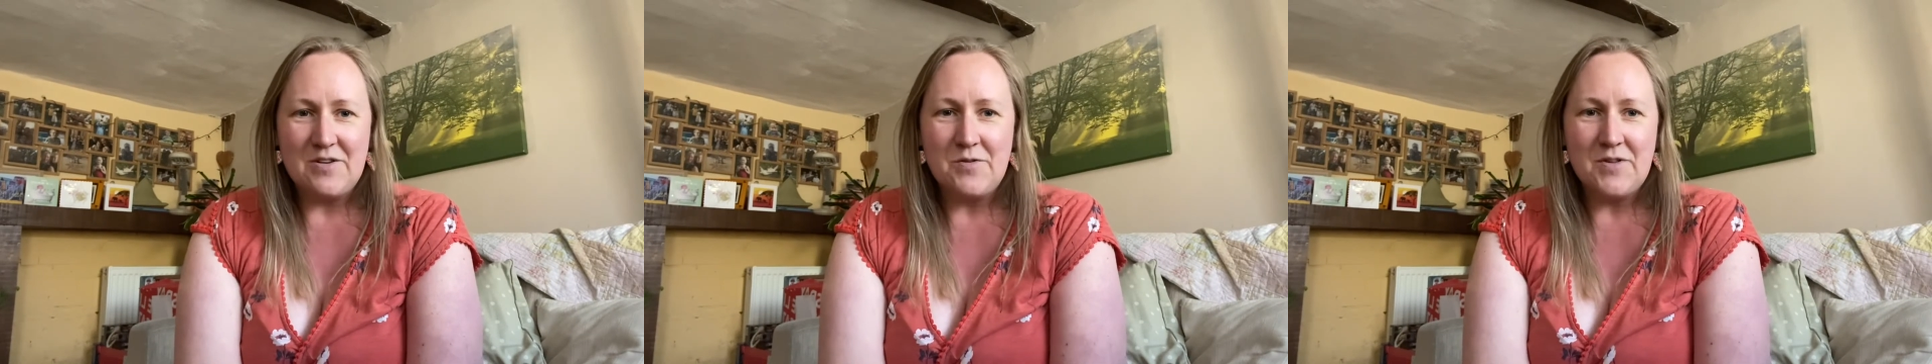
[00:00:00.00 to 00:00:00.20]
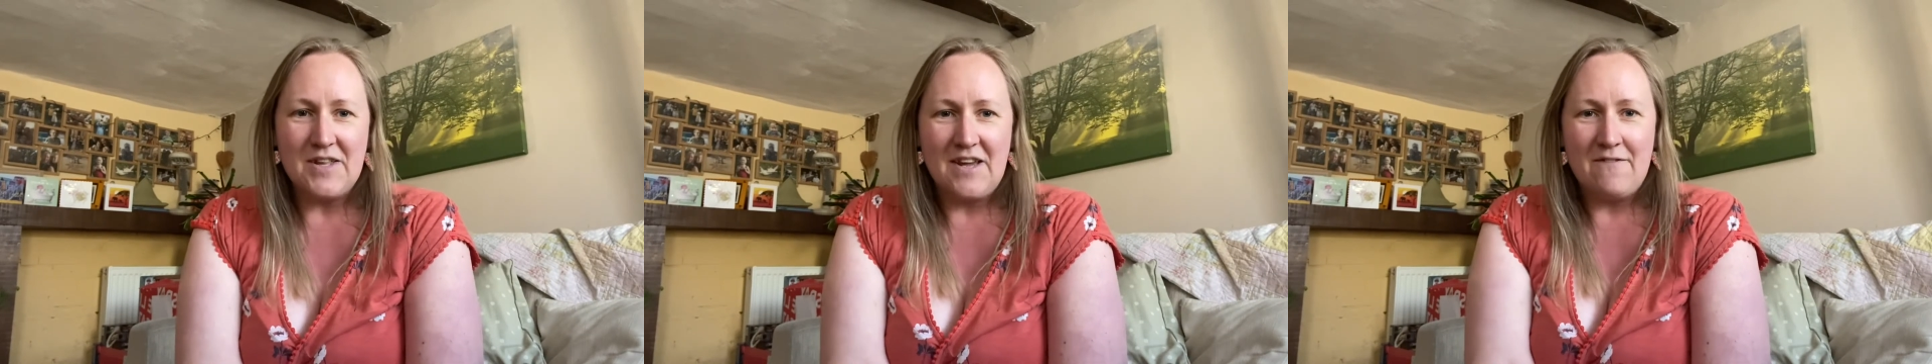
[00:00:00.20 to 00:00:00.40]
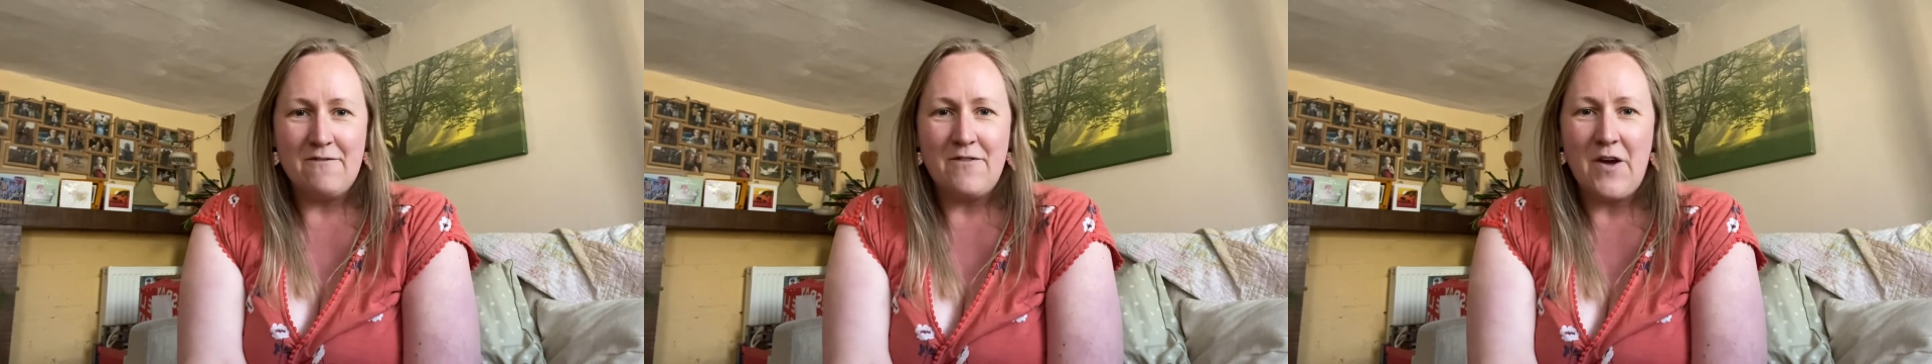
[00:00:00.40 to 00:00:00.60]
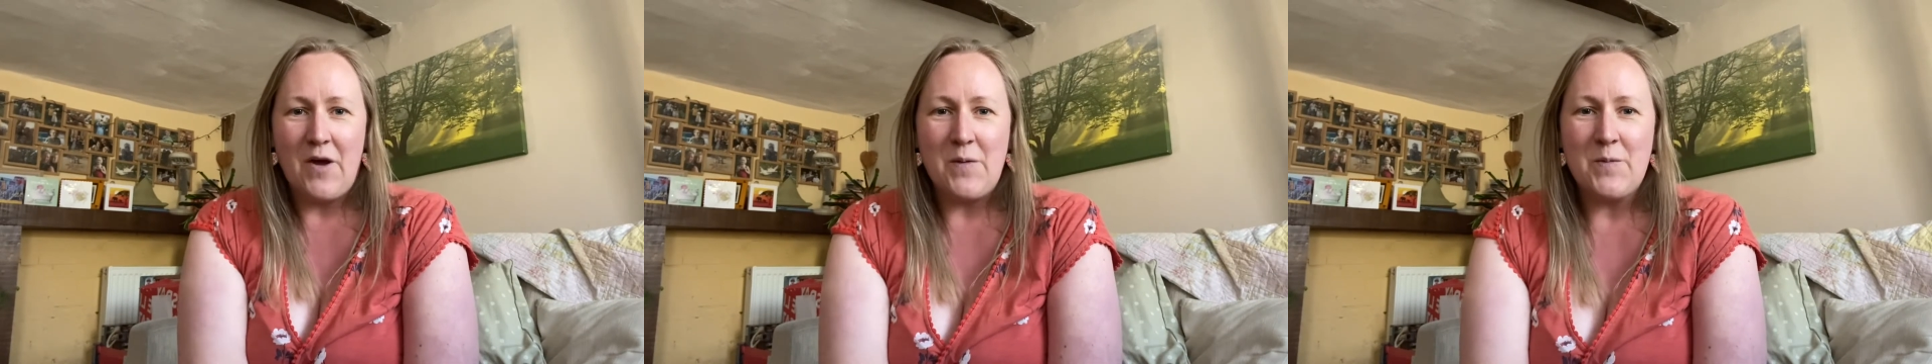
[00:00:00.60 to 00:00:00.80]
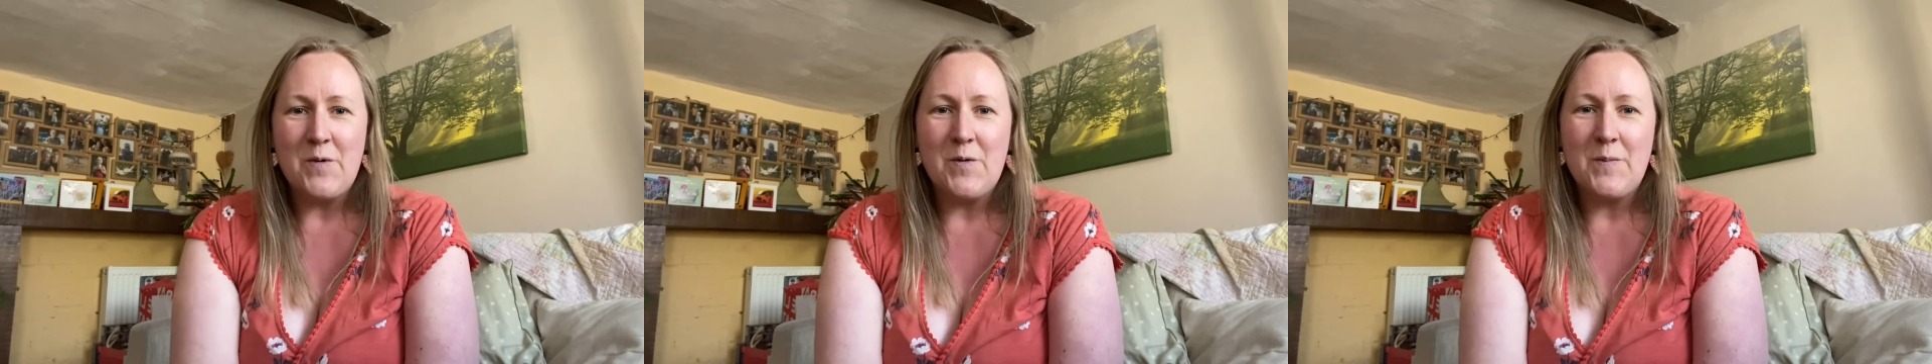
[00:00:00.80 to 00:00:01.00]
all the
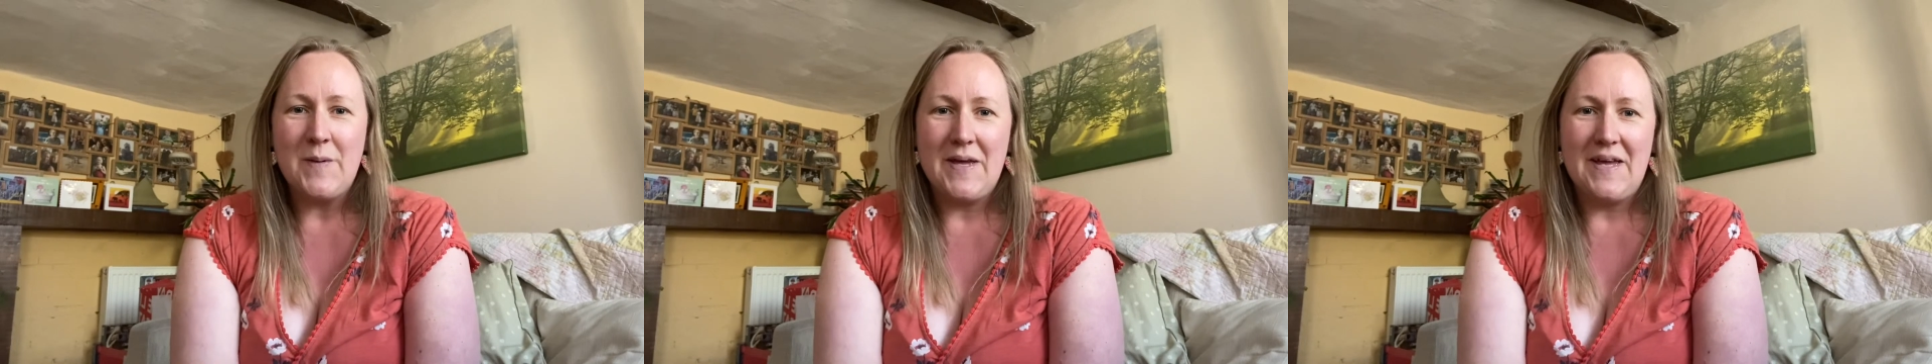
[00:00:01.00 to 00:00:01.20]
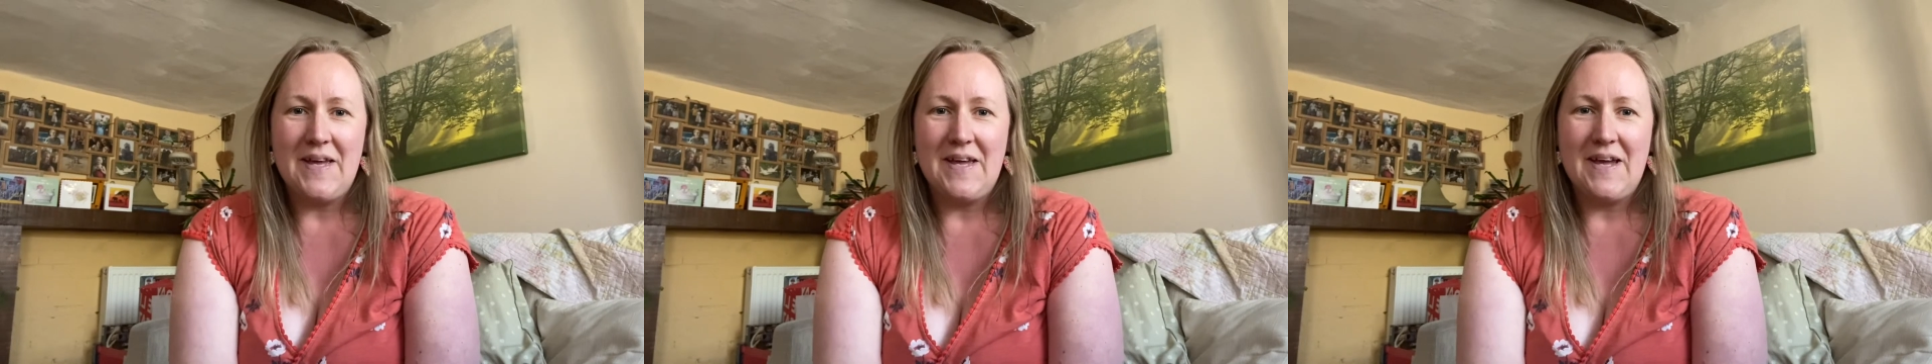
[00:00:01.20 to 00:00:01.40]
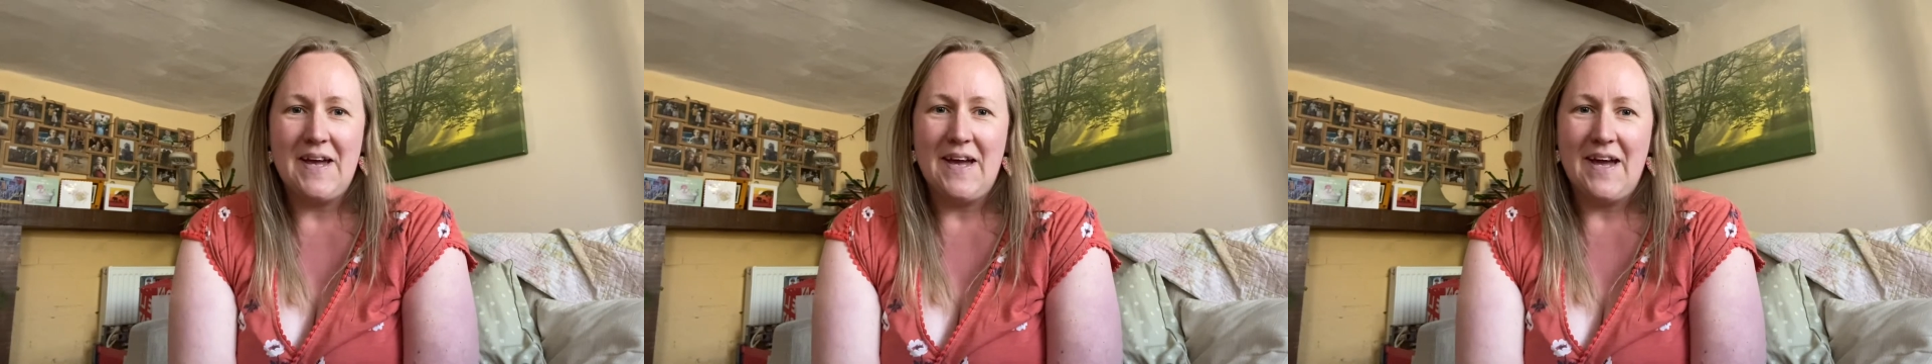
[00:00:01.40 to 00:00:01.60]
info will be